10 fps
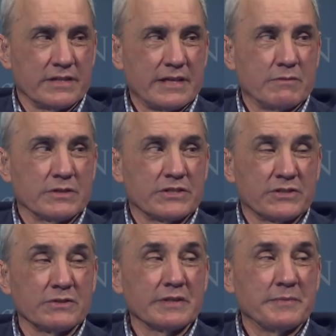that they were
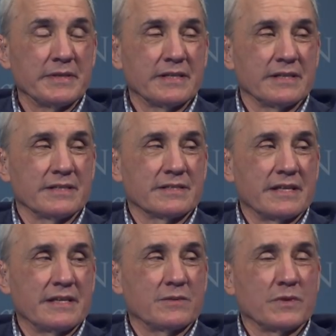suing because
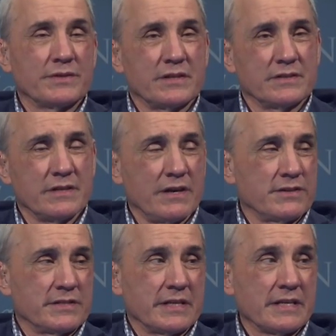they didn't want their
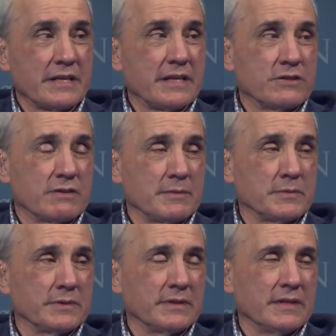daughters to get in any
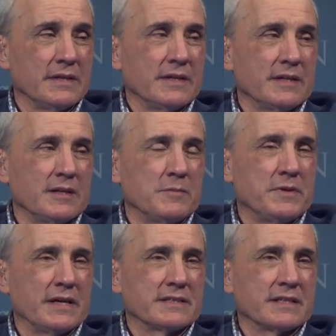trouble.
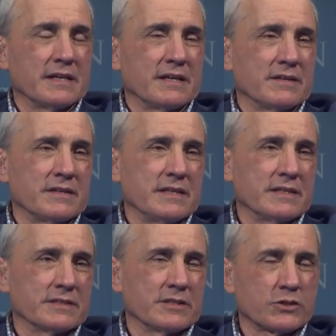But
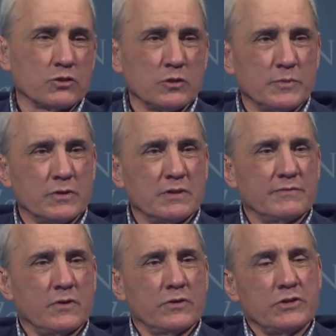the school board
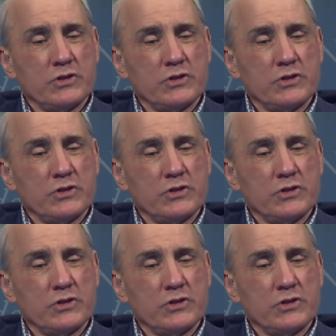voted